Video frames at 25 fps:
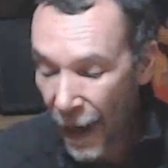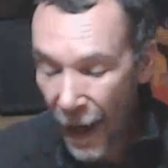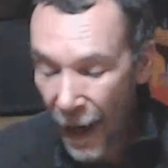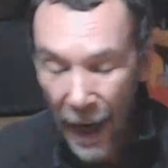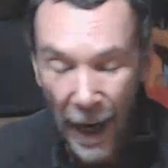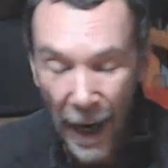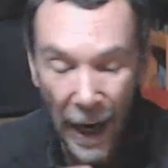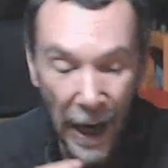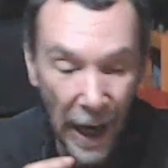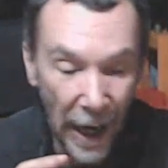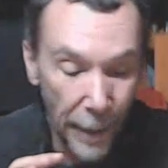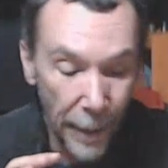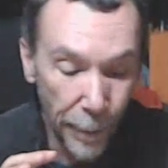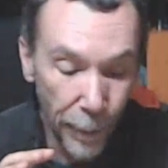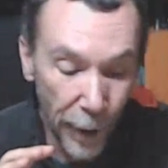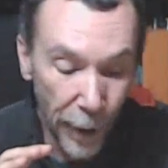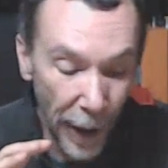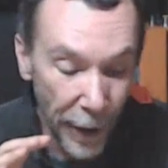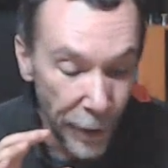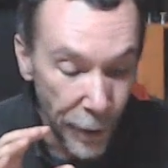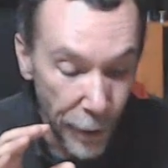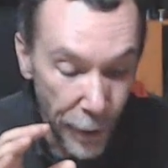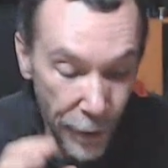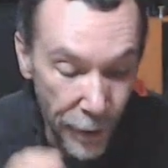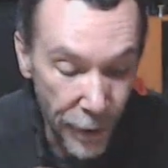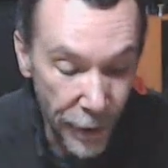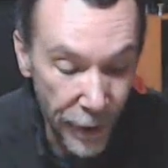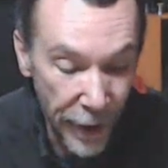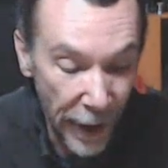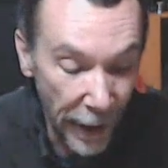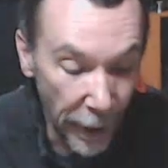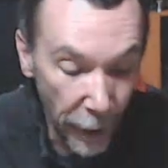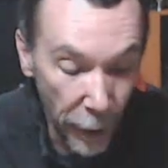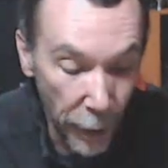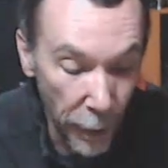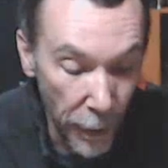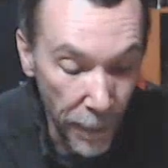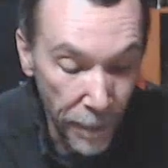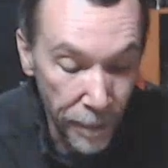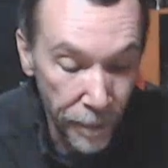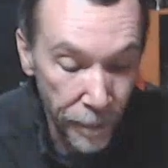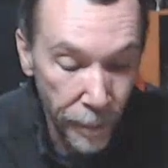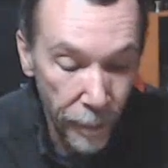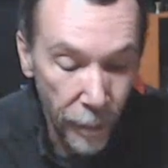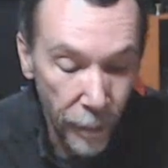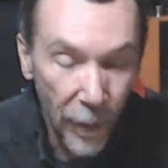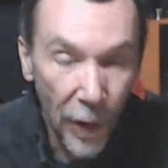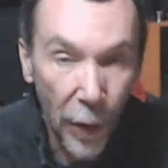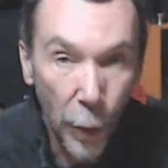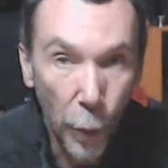I'm going to stick
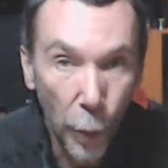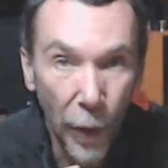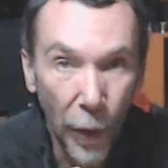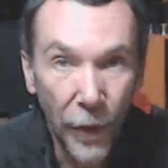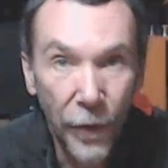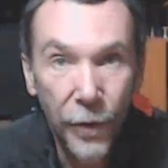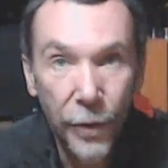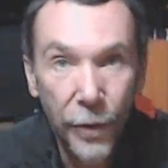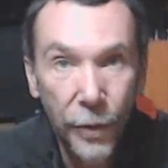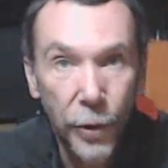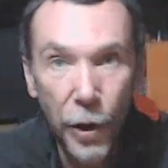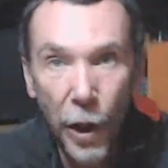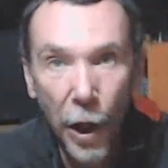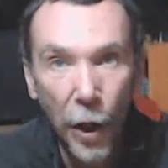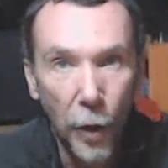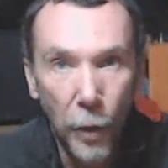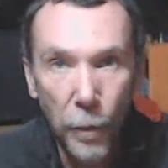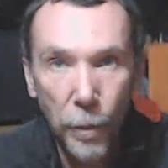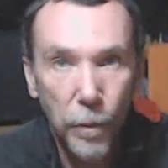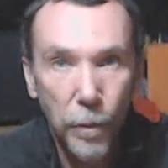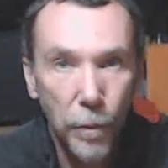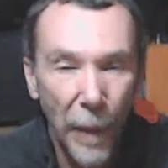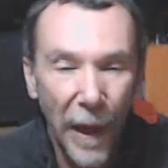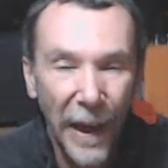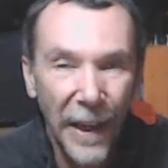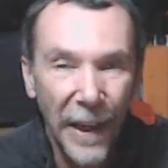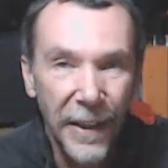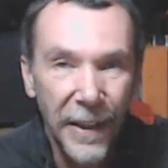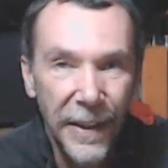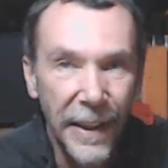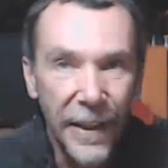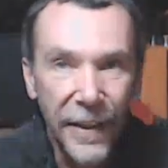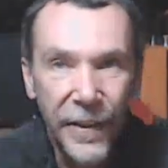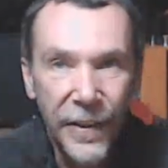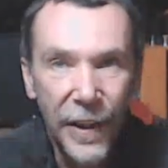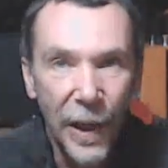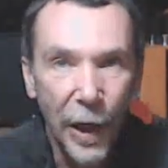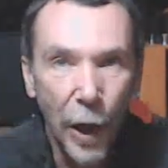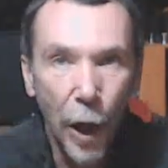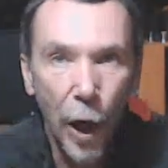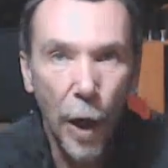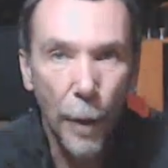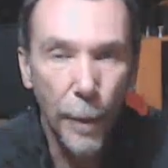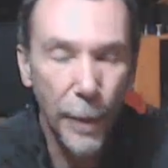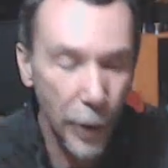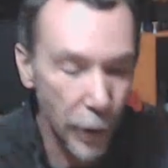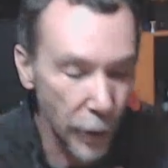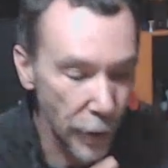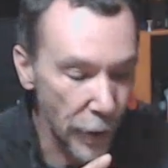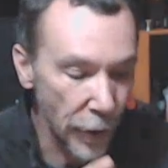with my DSLR
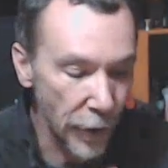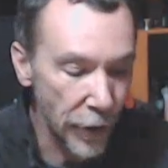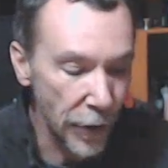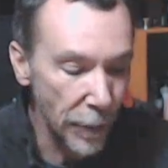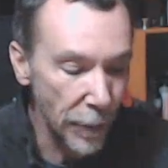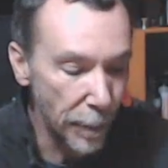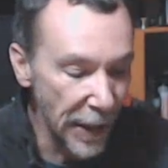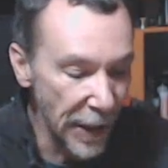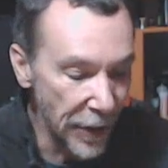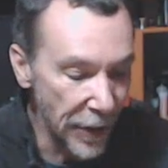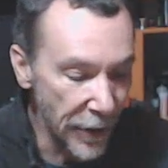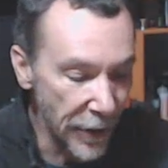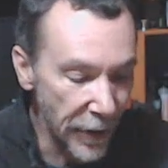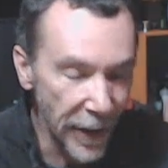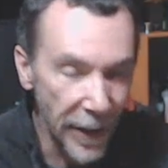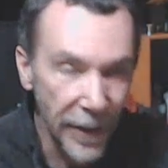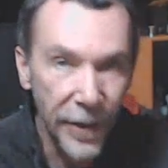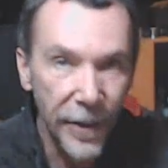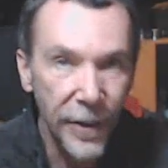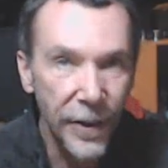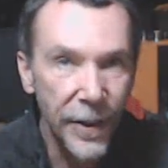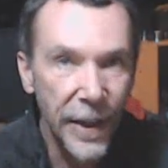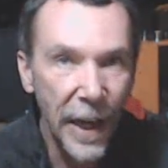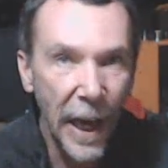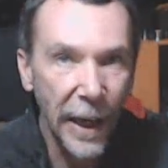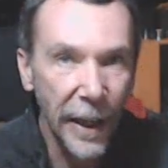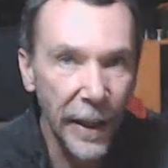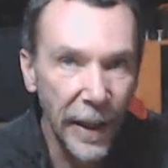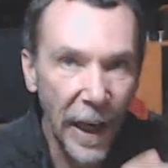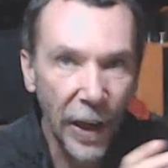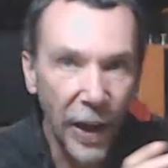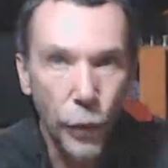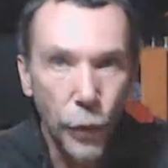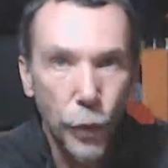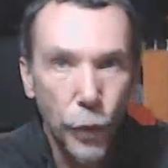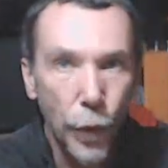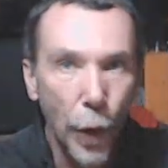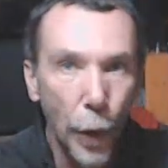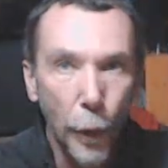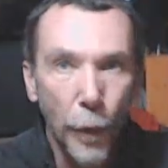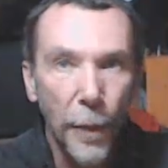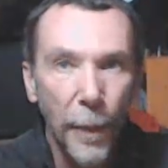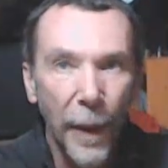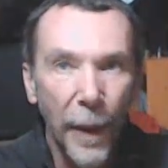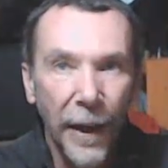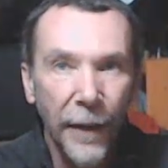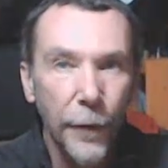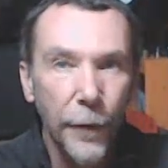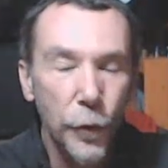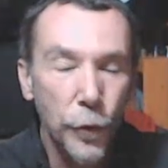because it's a beast and it's a tank, and I can throw it off the
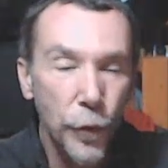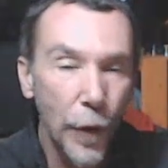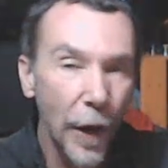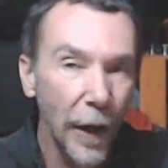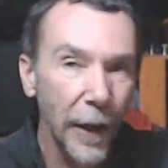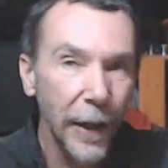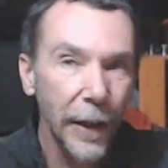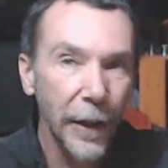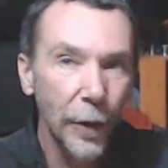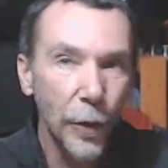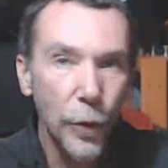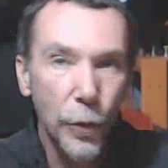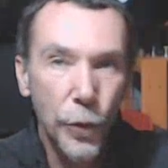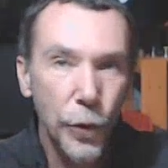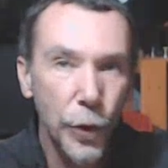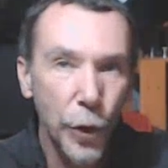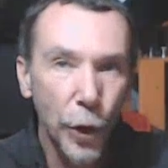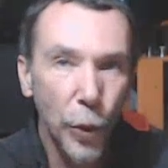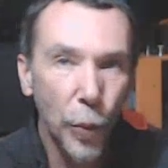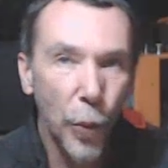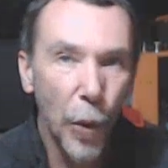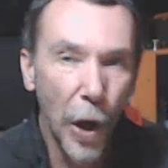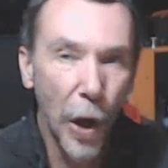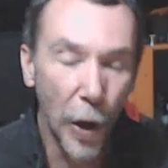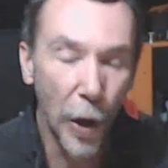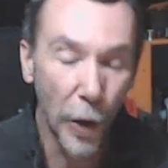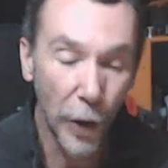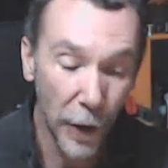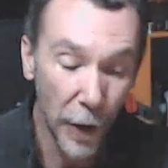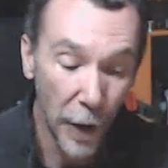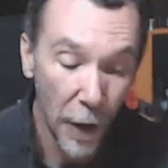back of a truck and it'll still work.